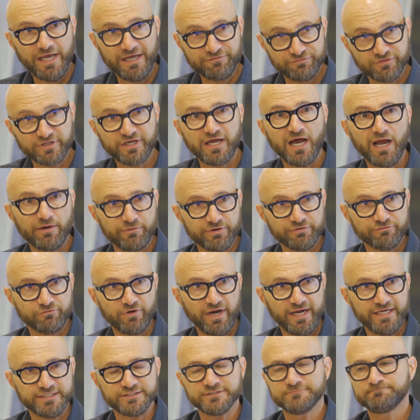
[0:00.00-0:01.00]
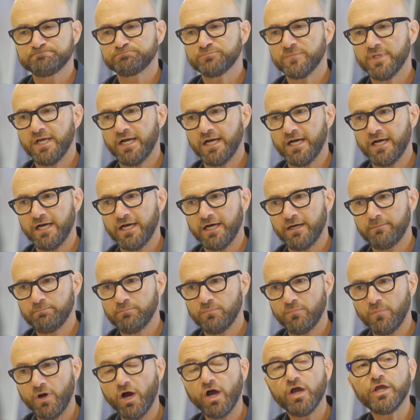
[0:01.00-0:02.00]
at the current rate.
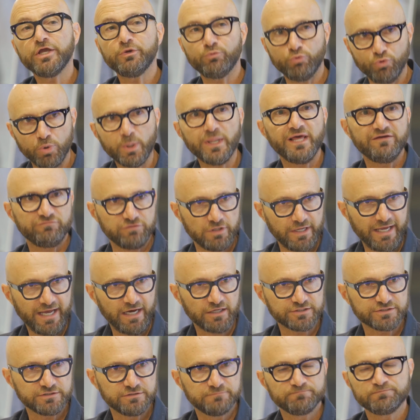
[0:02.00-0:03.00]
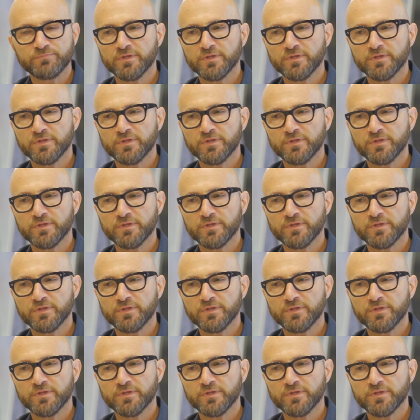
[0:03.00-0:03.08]
It will level out.